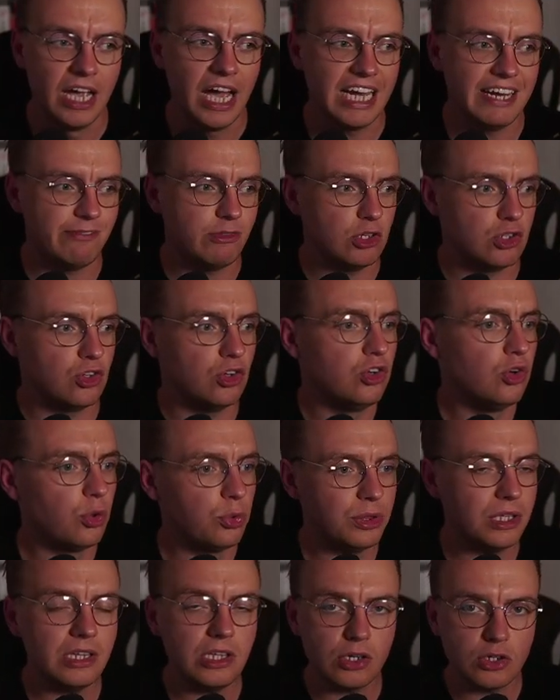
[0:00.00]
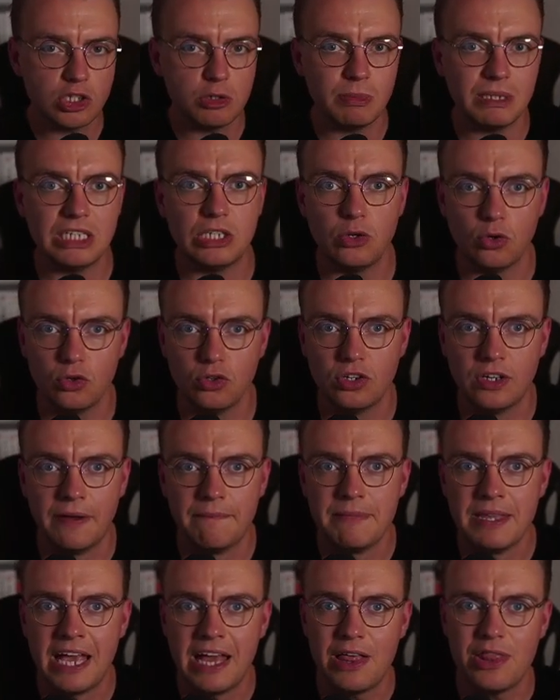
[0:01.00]
And if there's nothing there to be done,
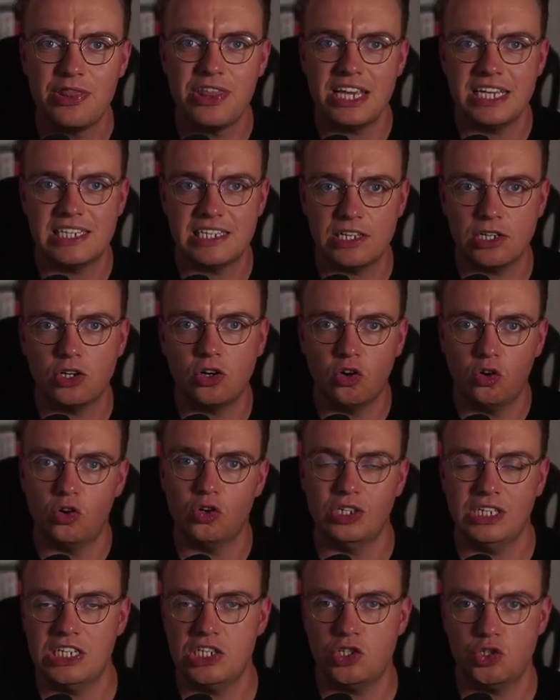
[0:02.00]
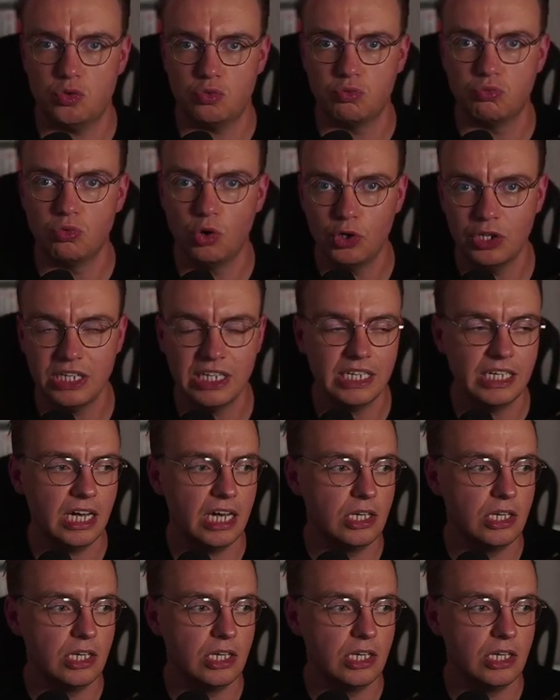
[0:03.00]
this code is just running